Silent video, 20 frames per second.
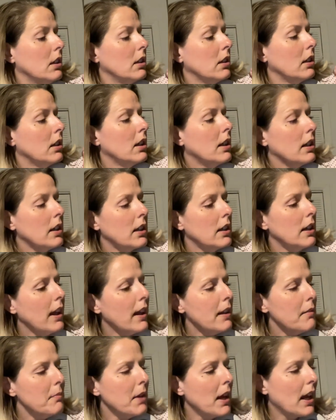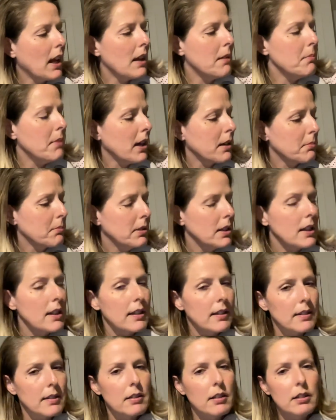can, can I have my hand back,
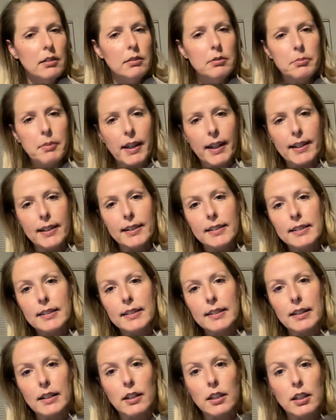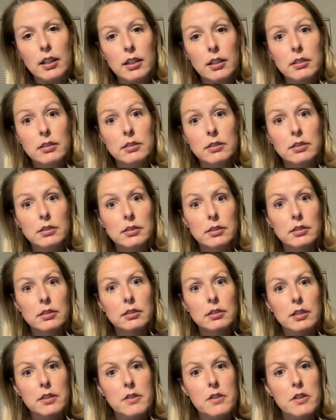please? Oh my God.
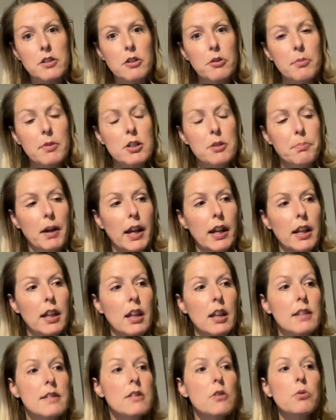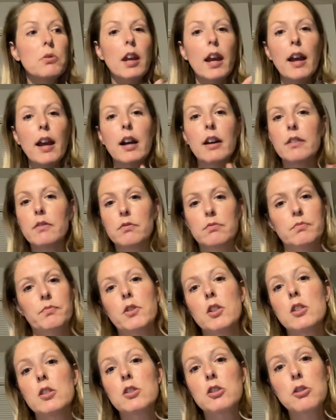Uh, so much bitey. So yeah,
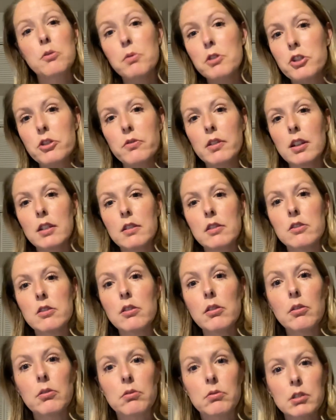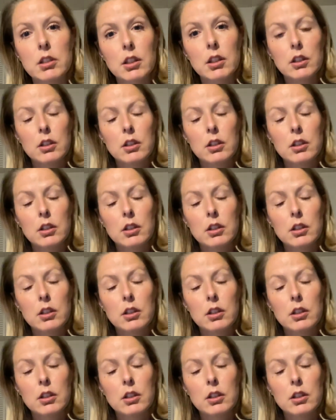do what you need to do.